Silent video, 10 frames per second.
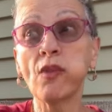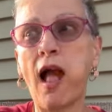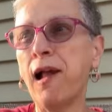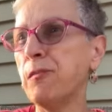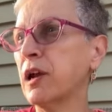
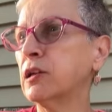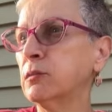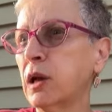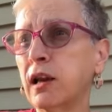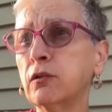I'm not
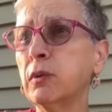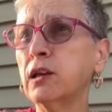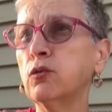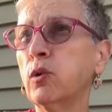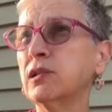gonna, I don't
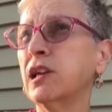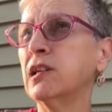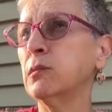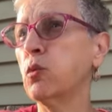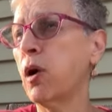make noise
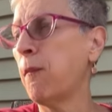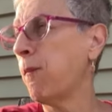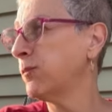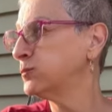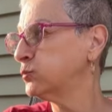anymore.
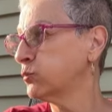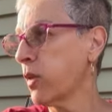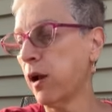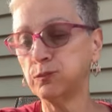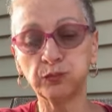
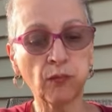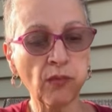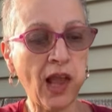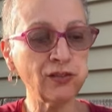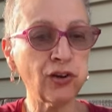
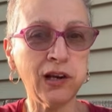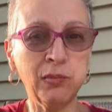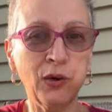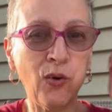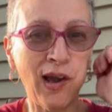I try to
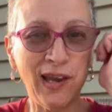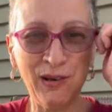be quiet.